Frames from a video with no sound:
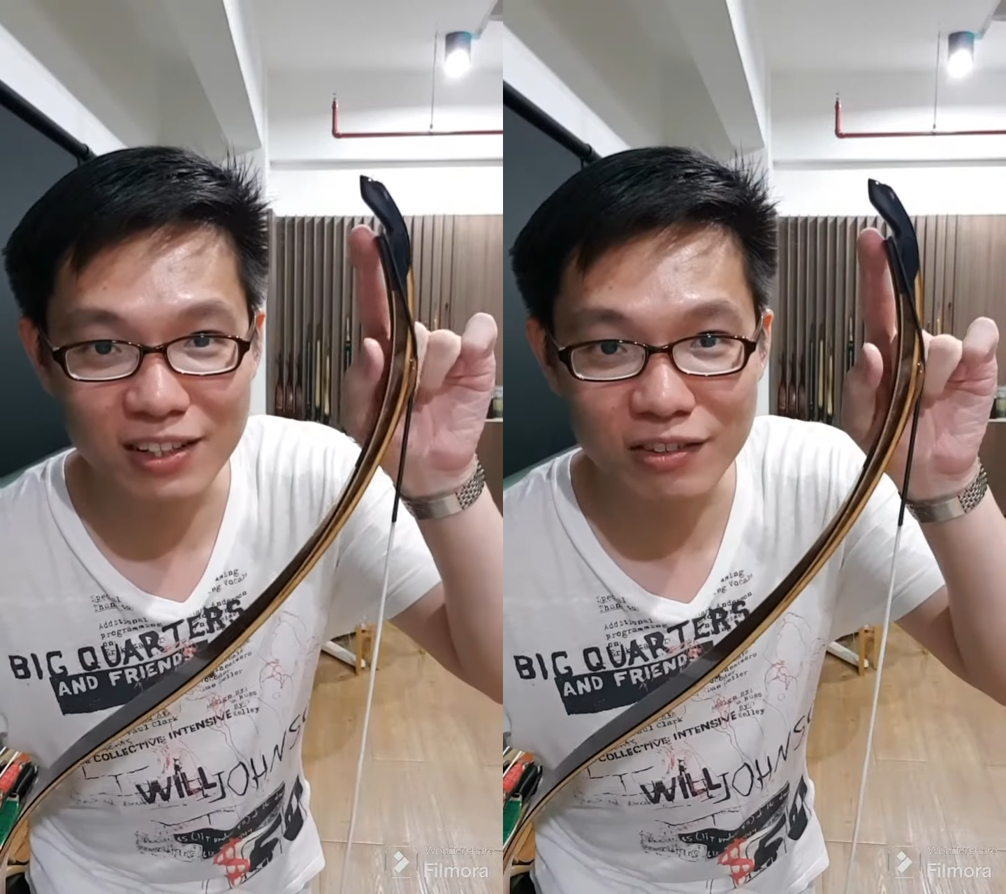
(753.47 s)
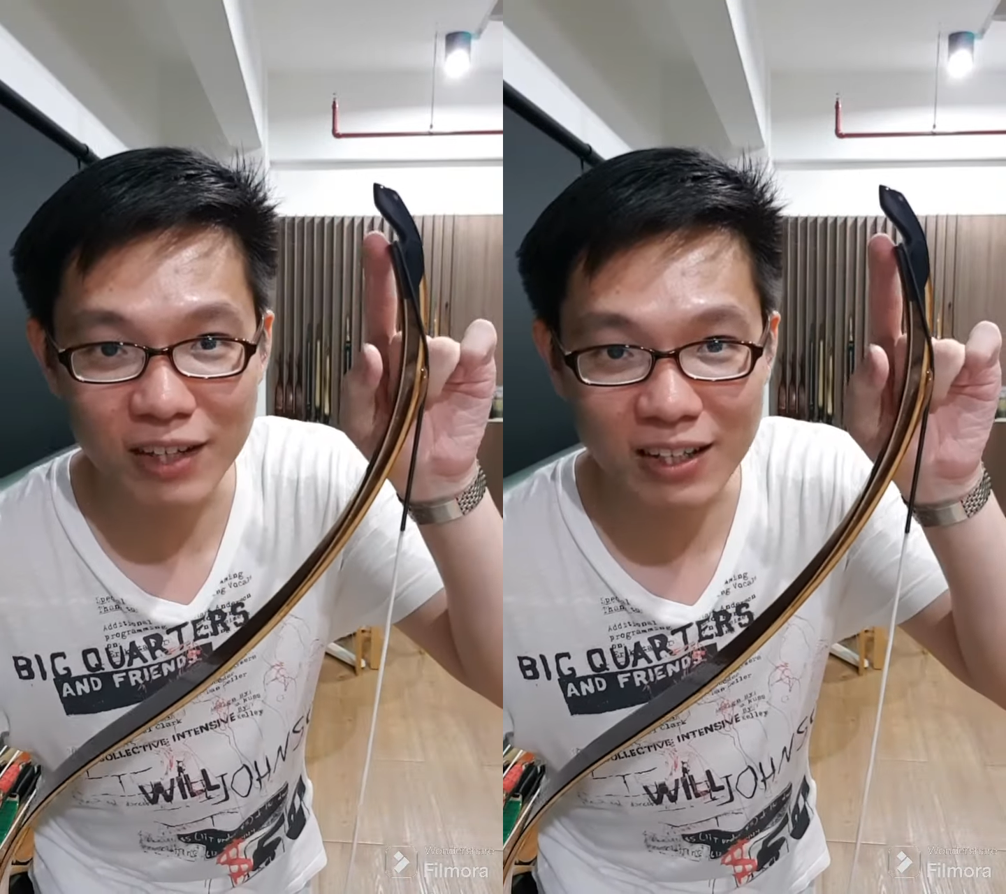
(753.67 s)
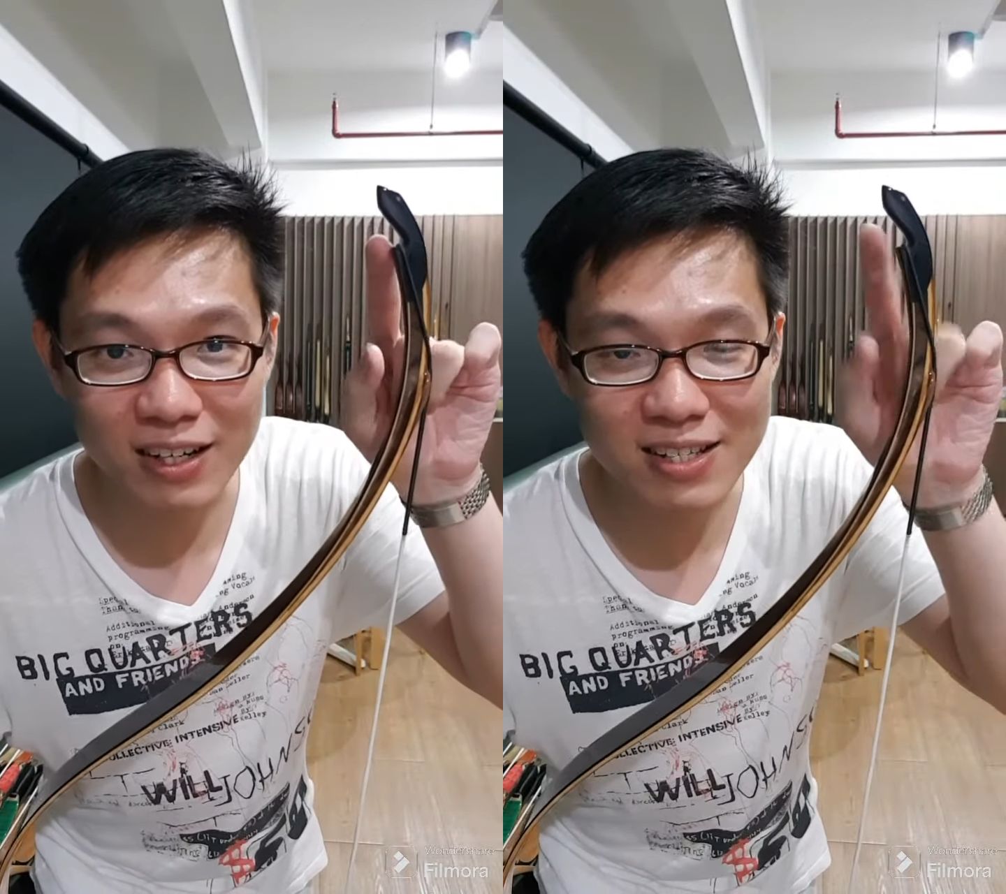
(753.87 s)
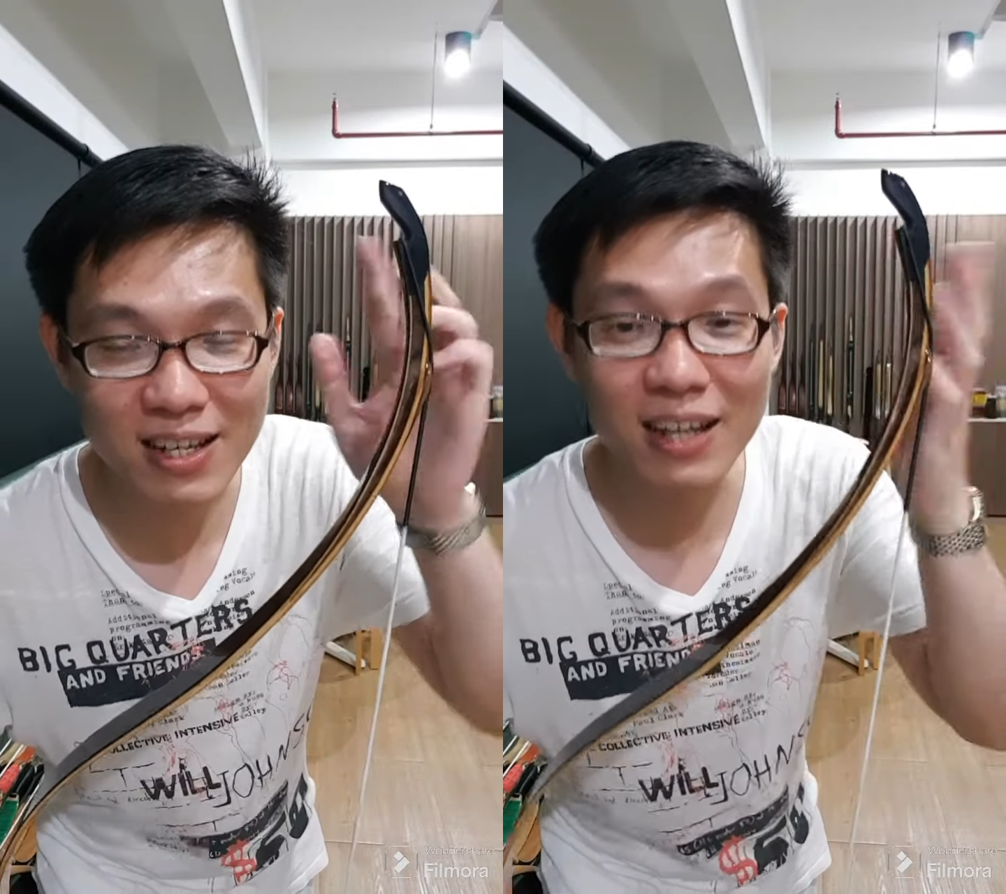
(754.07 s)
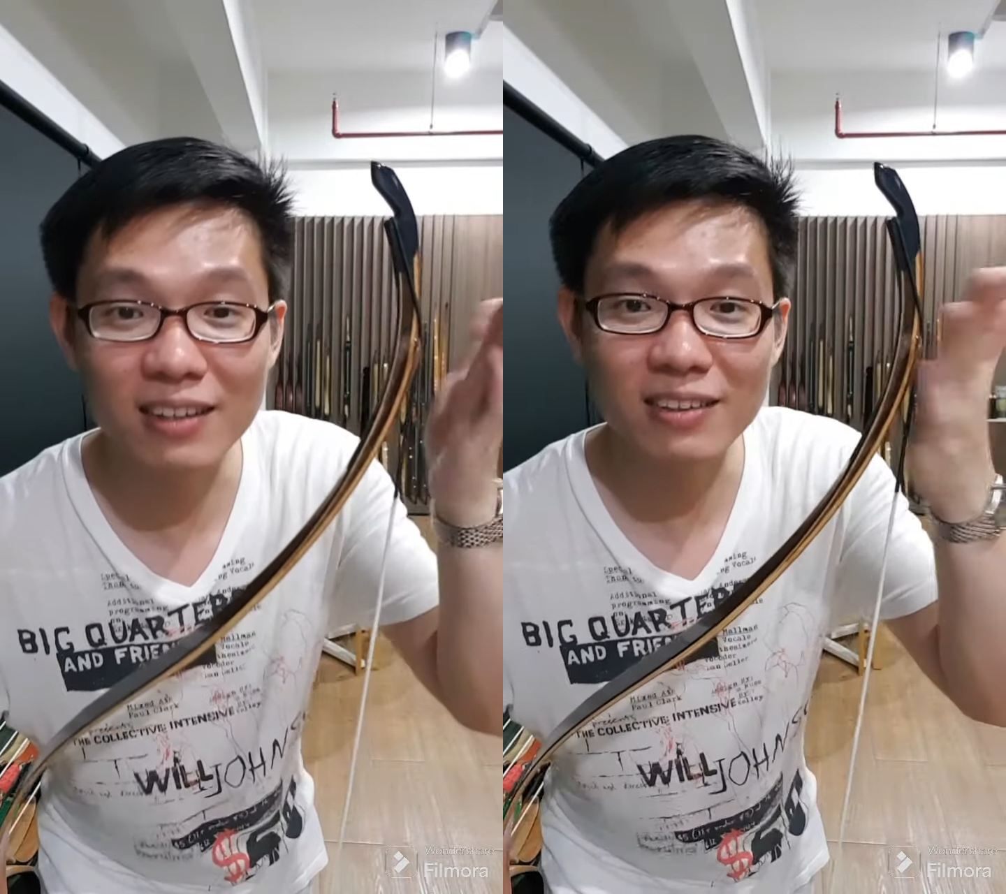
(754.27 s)
You recognize
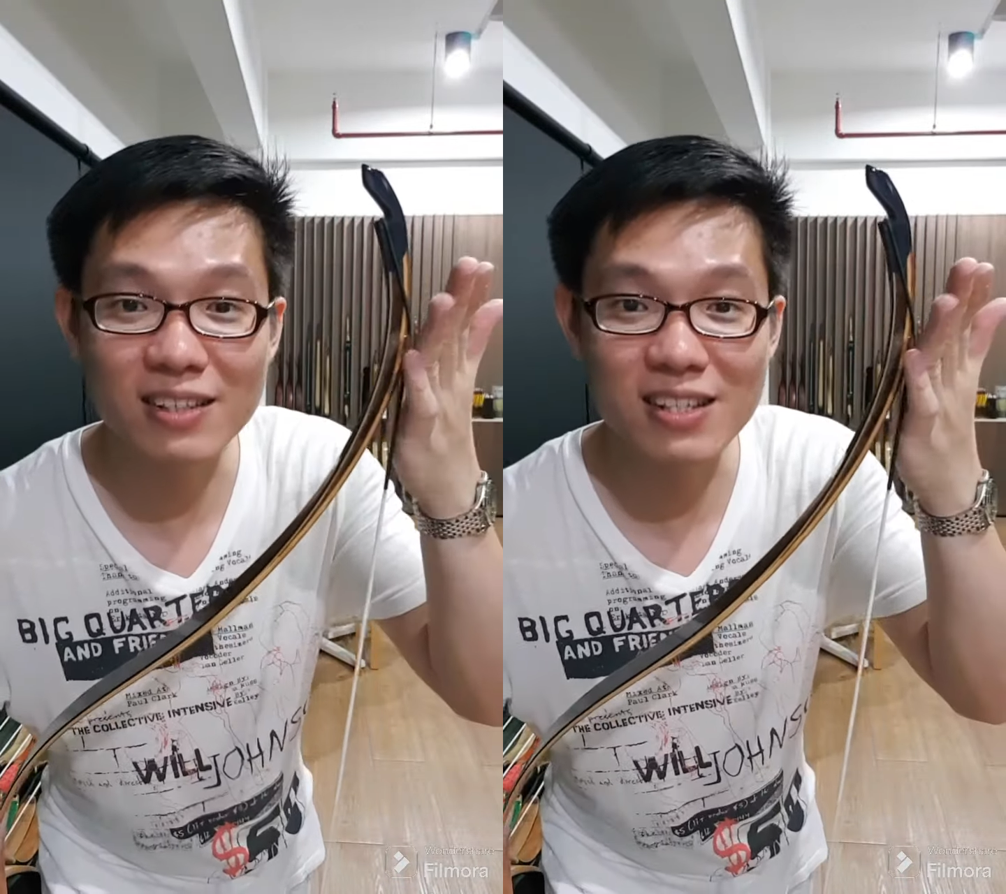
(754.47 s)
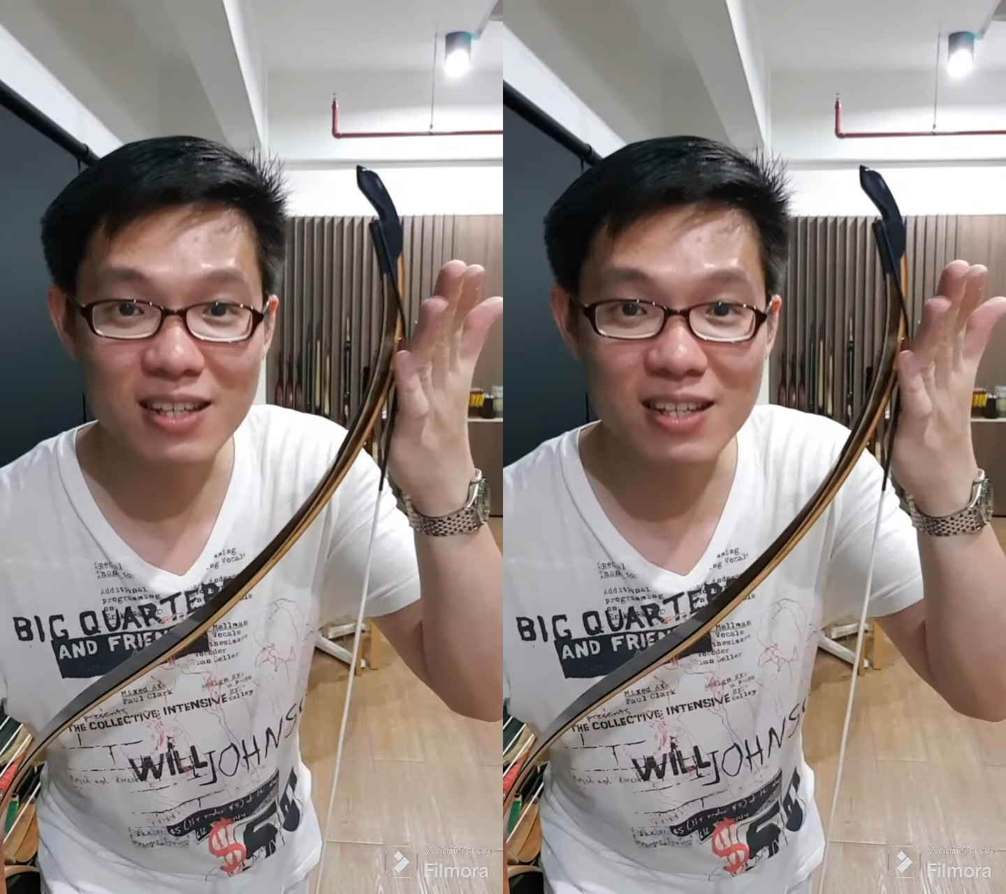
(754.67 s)
that? This